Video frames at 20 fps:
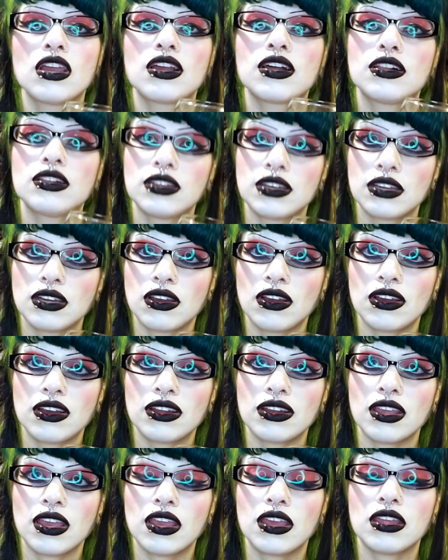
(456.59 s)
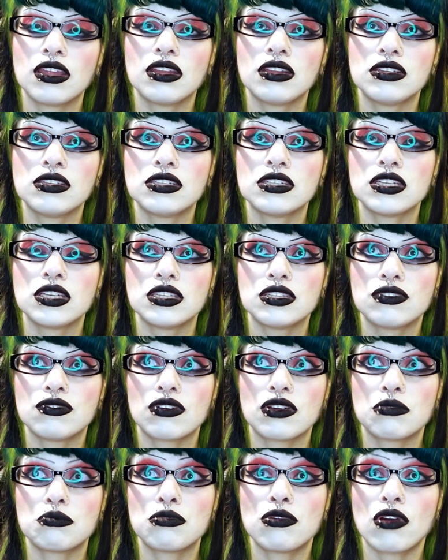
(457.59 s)
Klingon and is
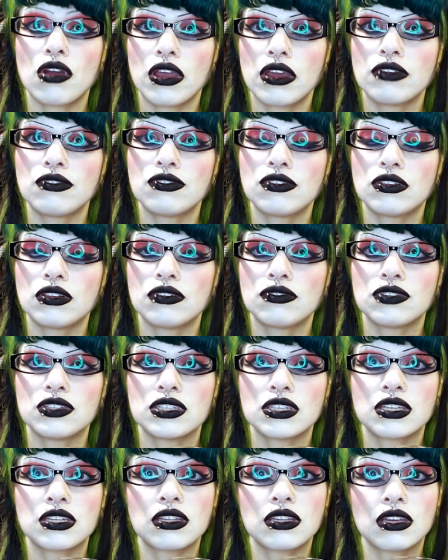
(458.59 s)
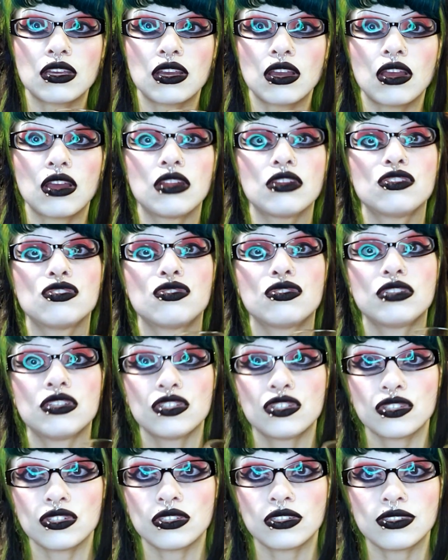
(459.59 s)
very prideful of his Klingon
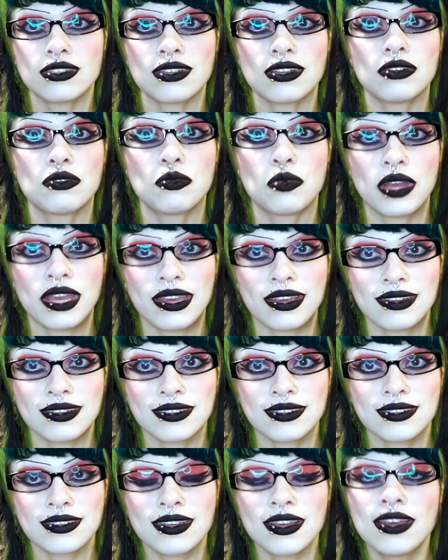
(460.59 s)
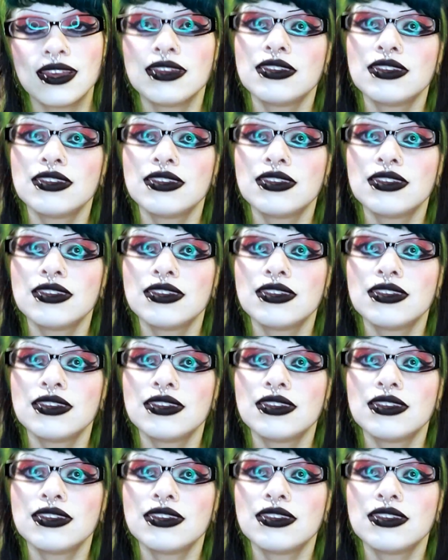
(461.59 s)
traditions and ways.